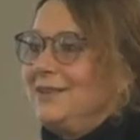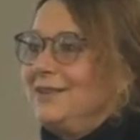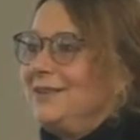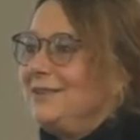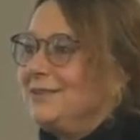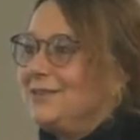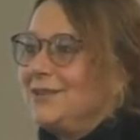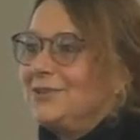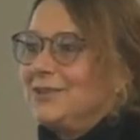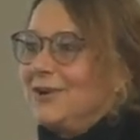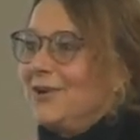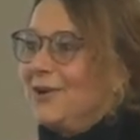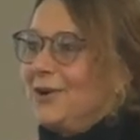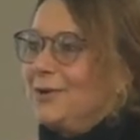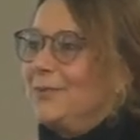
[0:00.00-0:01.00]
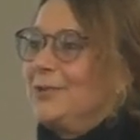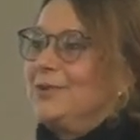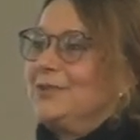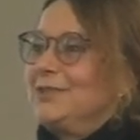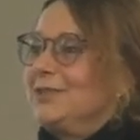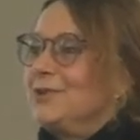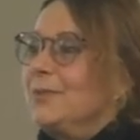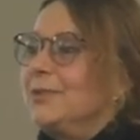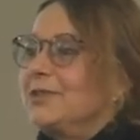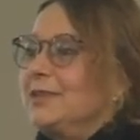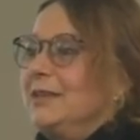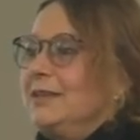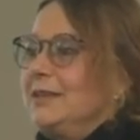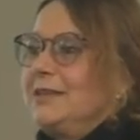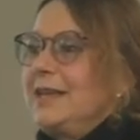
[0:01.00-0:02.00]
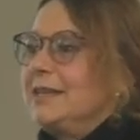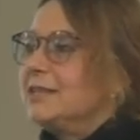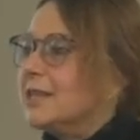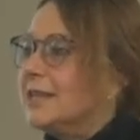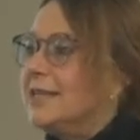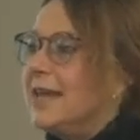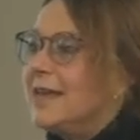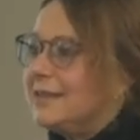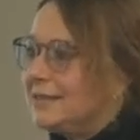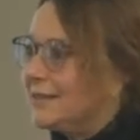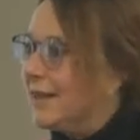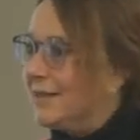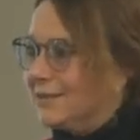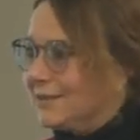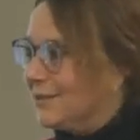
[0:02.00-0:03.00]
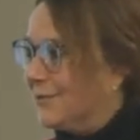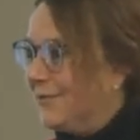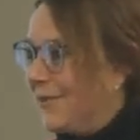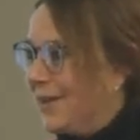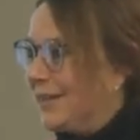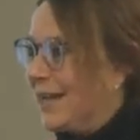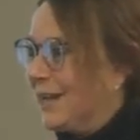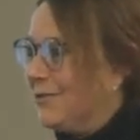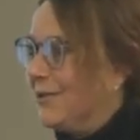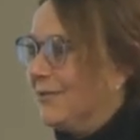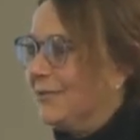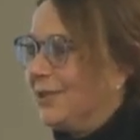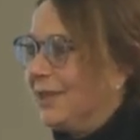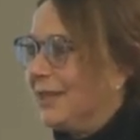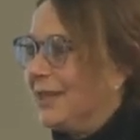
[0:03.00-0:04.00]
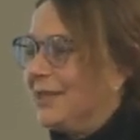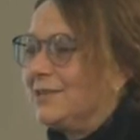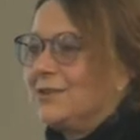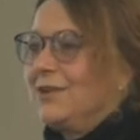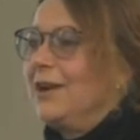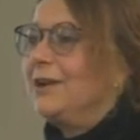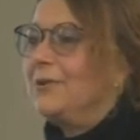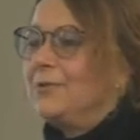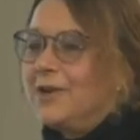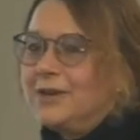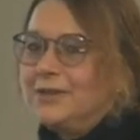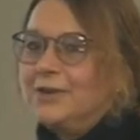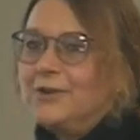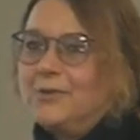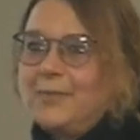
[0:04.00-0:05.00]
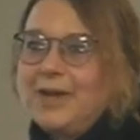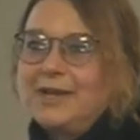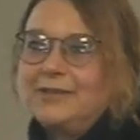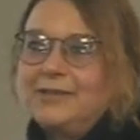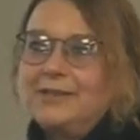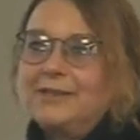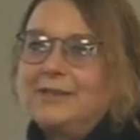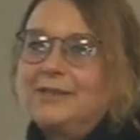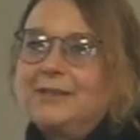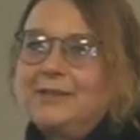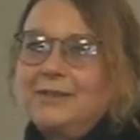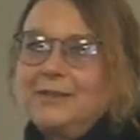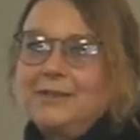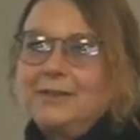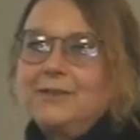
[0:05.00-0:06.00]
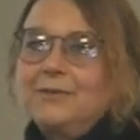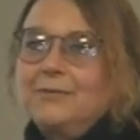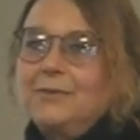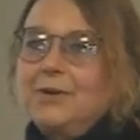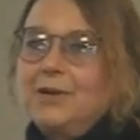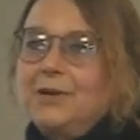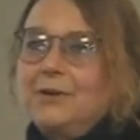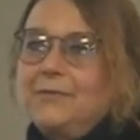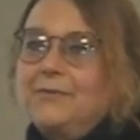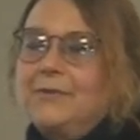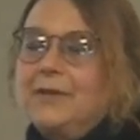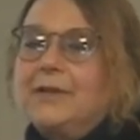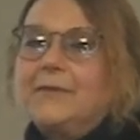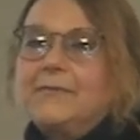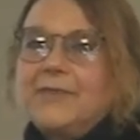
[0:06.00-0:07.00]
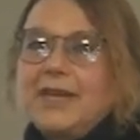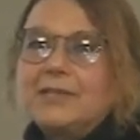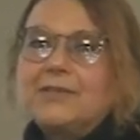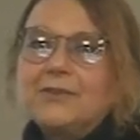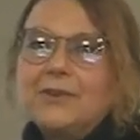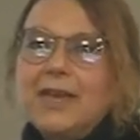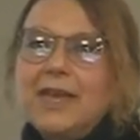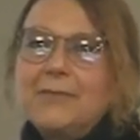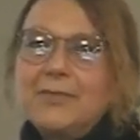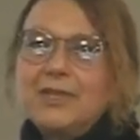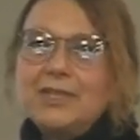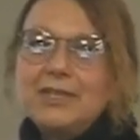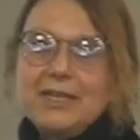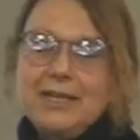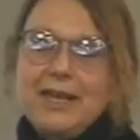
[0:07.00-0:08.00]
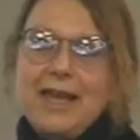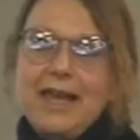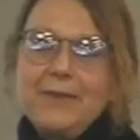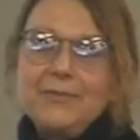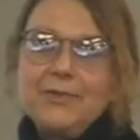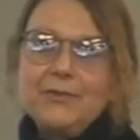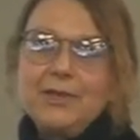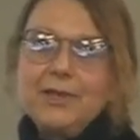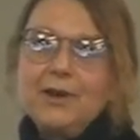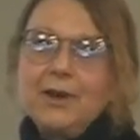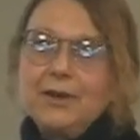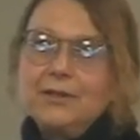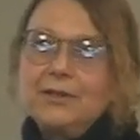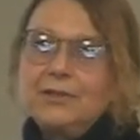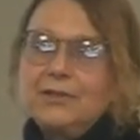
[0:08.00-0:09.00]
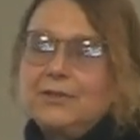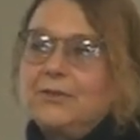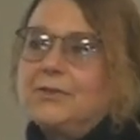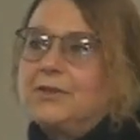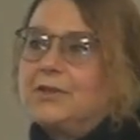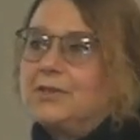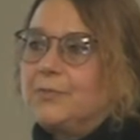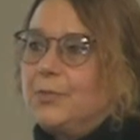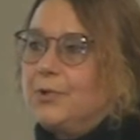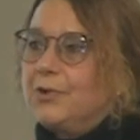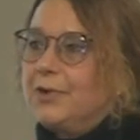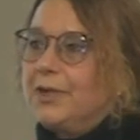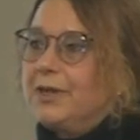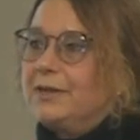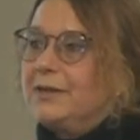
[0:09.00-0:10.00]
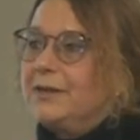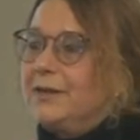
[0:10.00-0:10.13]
it's such a horrible, it's almost like they say, it's a death sentence to find out you have lung cancer. I don't want to know about it. Well, that's okay, but it's going to happen regardless. So at this point,